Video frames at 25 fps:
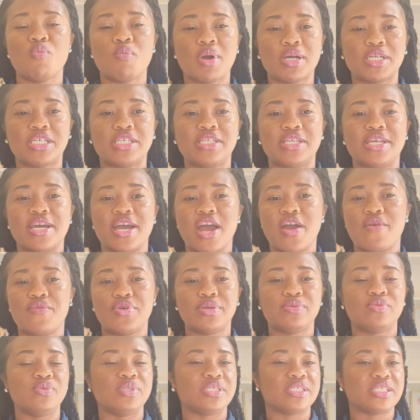much in a
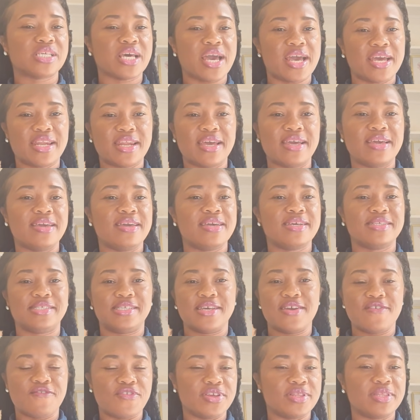hurry to sign and
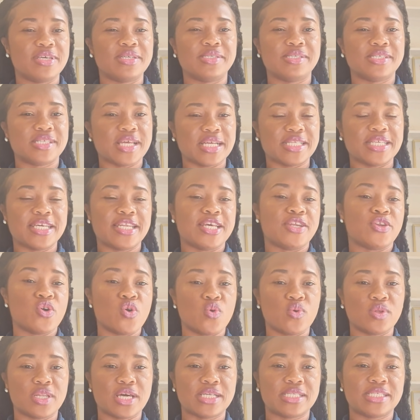get everything started and
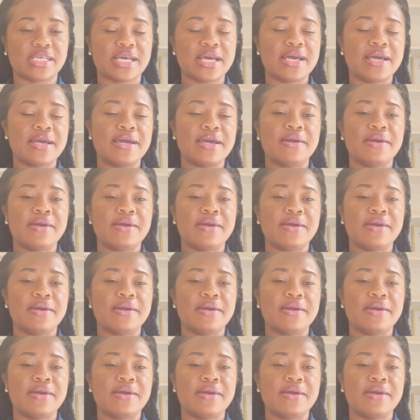all that.